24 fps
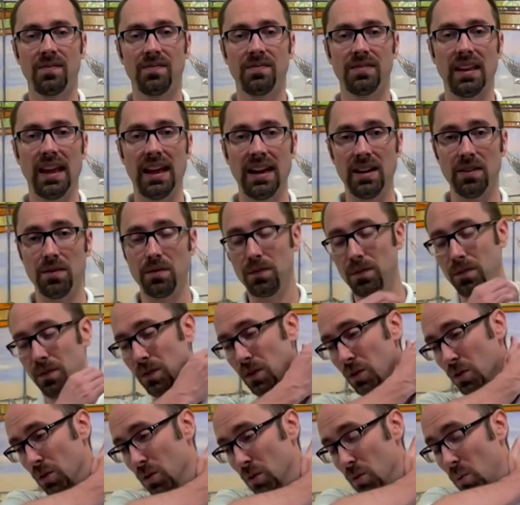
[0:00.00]
And if
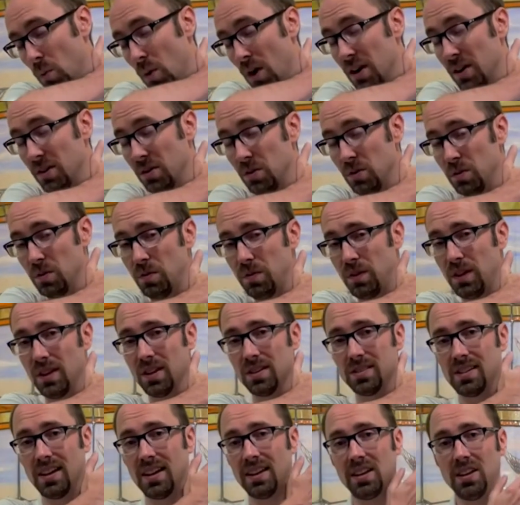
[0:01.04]
you're one who
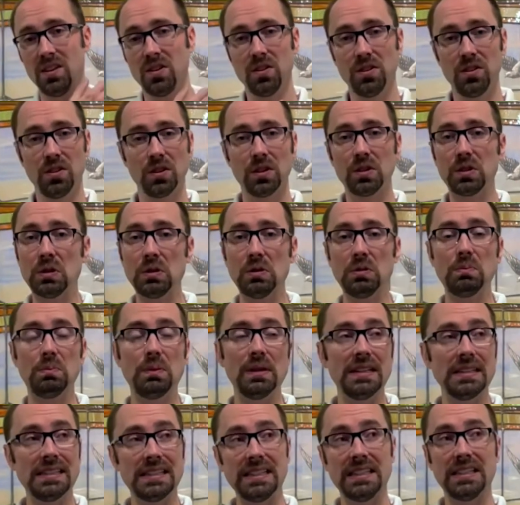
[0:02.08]
feels like, you're too
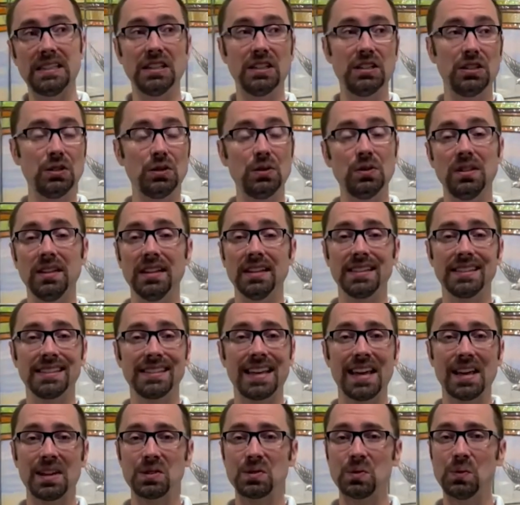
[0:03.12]
busy to do this,
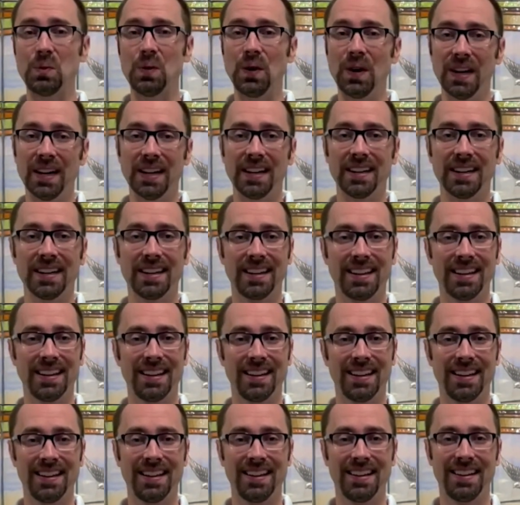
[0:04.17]
guess what?
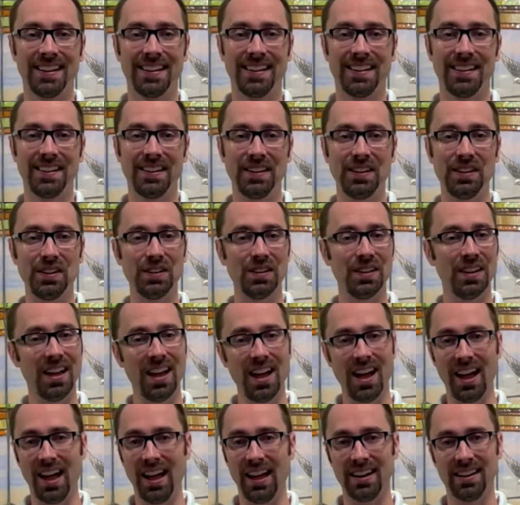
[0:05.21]
You're
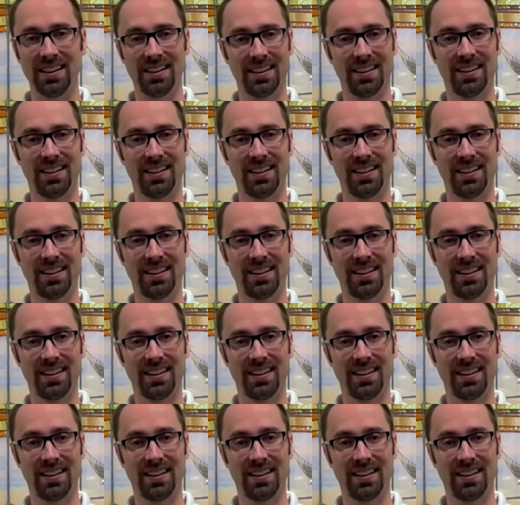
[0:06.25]
not.